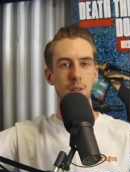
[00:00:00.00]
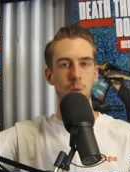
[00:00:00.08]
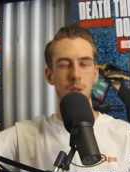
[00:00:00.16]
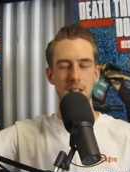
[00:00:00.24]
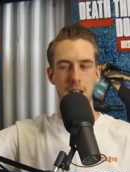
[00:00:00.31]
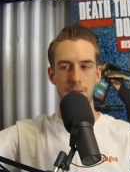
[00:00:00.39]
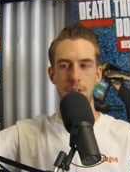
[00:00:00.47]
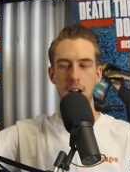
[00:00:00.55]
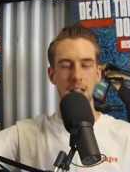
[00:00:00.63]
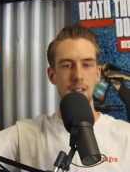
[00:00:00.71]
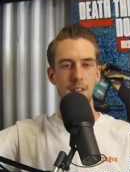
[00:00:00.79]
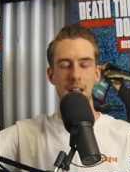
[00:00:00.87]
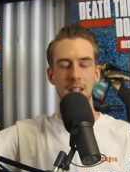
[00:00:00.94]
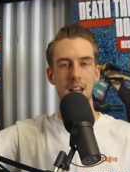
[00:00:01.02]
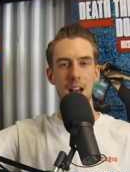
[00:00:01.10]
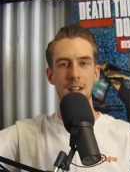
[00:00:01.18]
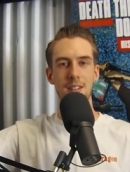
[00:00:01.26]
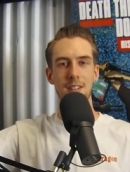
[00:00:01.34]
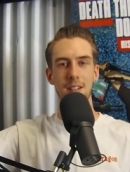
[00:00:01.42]
What is that? Fucking 10
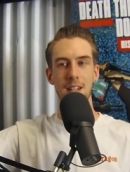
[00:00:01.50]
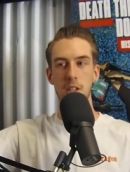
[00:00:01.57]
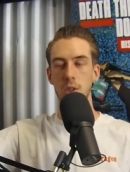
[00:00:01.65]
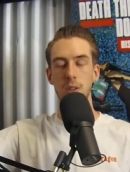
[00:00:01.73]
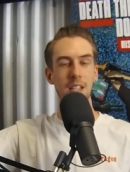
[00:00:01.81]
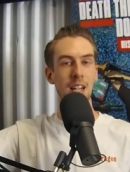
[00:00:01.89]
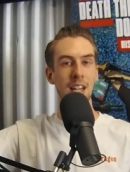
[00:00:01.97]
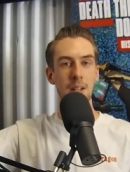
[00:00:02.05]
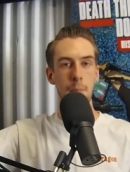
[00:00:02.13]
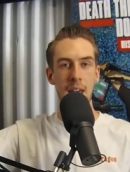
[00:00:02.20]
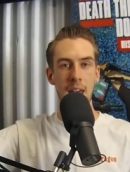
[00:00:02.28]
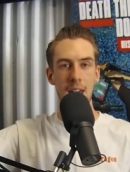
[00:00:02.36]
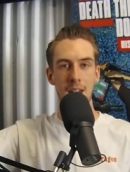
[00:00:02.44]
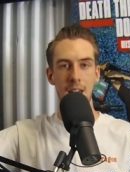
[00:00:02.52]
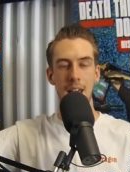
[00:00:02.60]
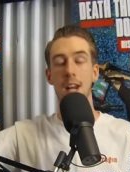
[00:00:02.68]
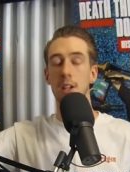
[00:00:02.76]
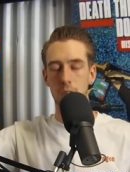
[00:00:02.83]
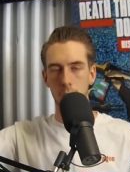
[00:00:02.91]
cunts? That's all you need, man.
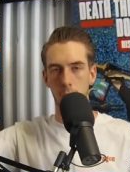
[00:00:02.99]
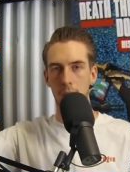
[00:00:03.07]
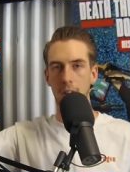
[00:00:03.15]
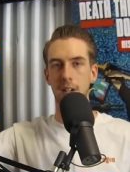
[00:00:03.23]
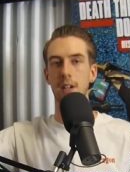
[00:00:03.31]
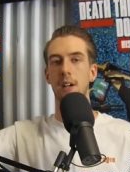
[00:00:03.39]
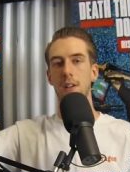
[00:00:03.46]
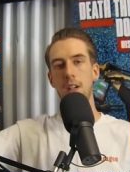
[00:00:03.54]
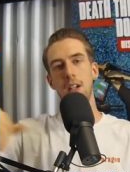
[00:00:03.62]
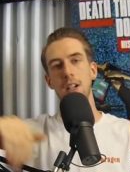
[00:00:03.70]
And I saw my girl.